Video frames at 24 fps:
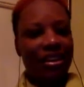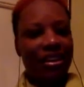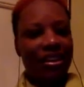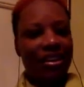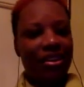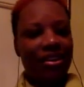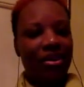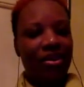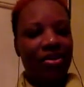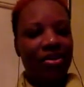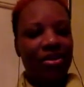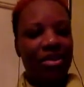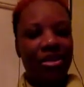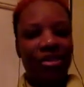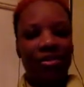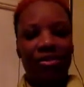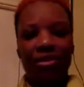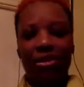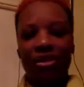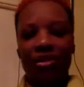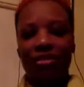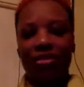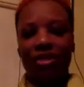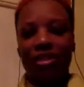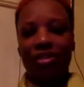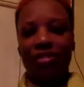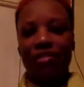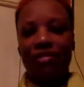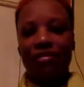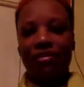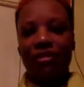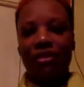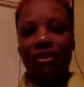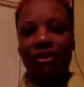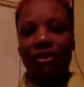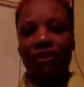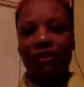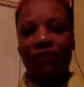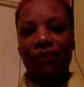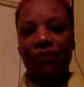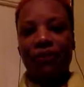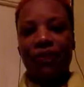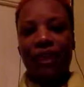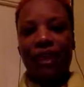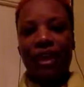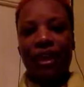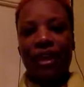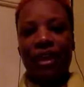out with me from.
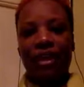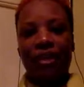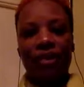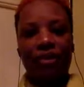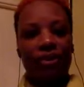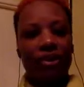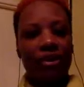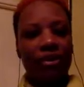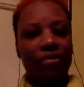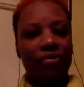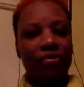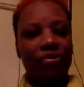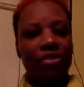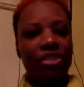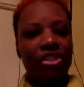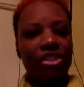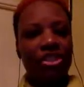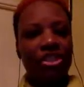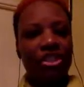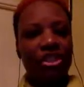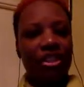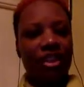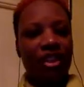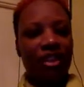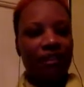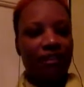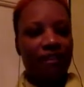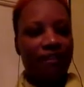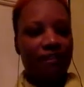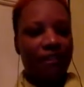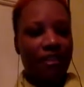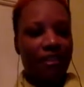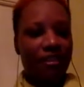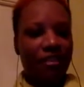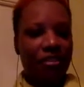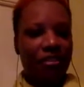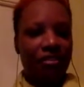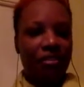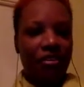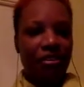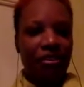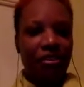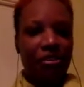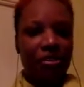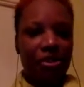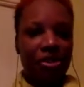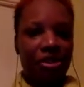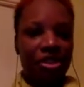I would appreciate that very, very
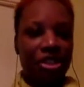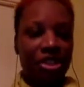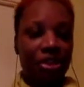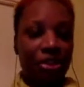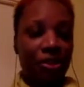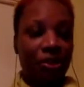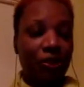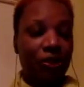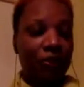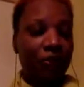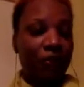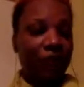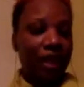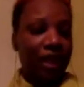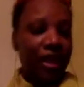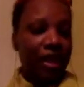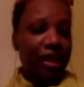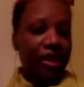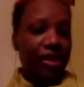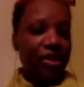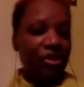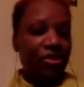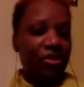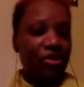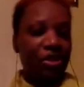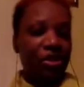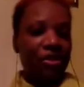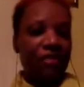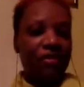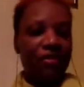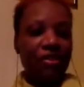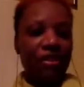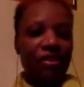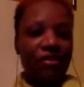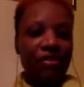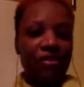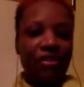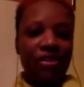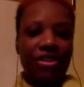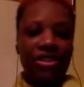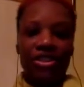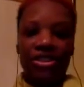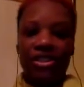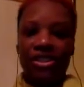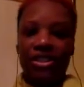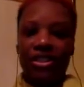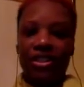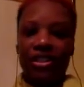much. So do me a favor and
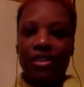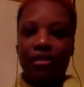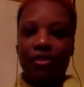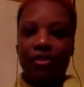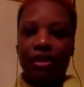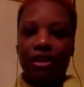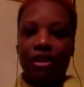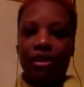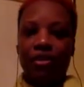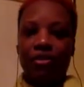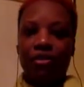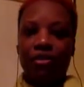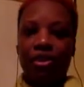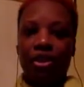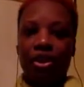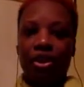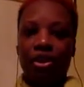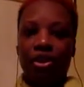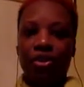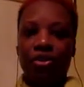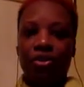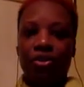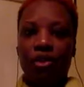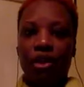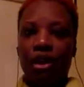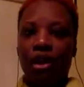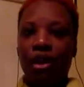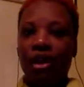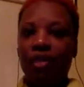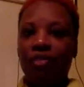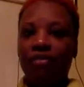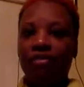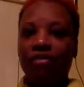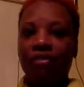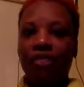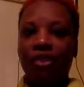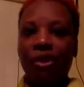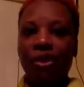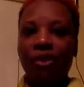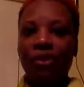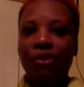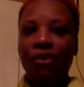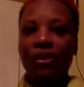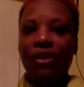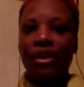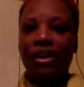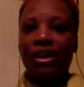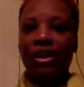just tell me where you are from.
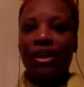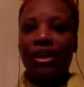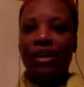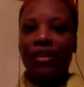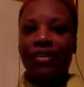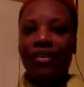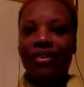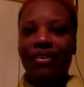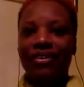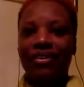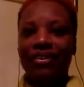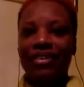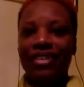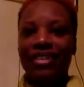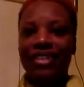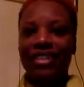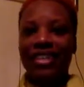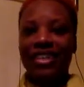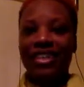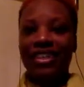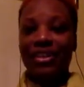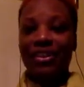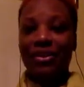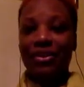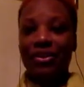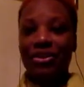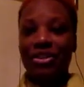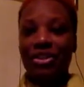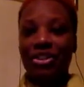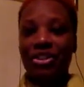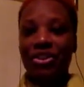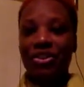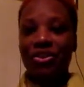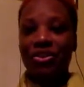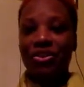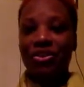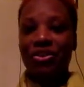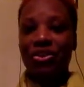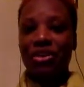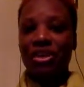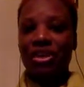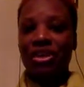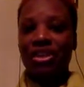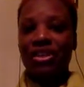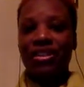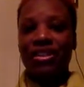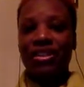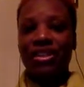I'd love to say hello to you.
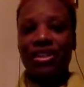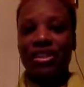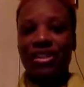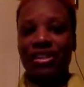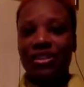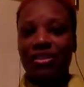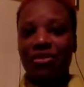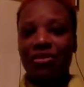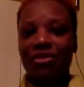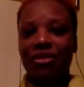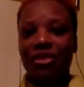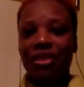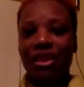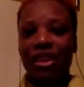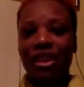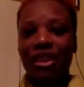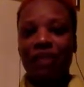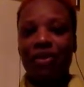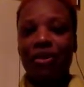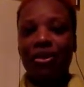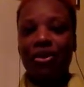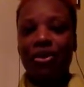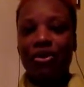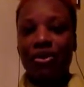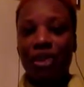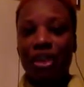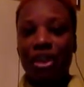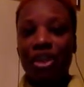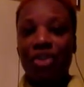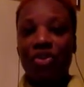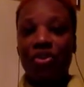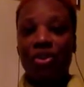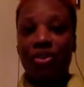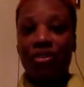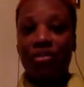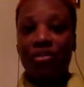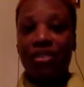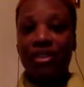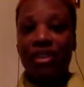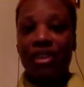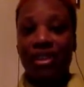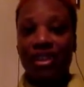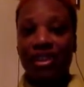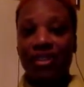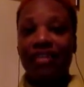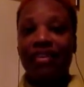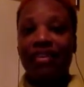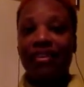Say something, let me know that you are really
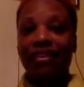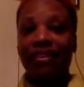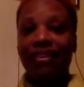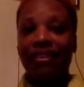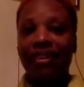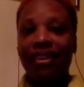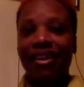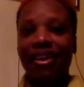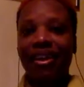here.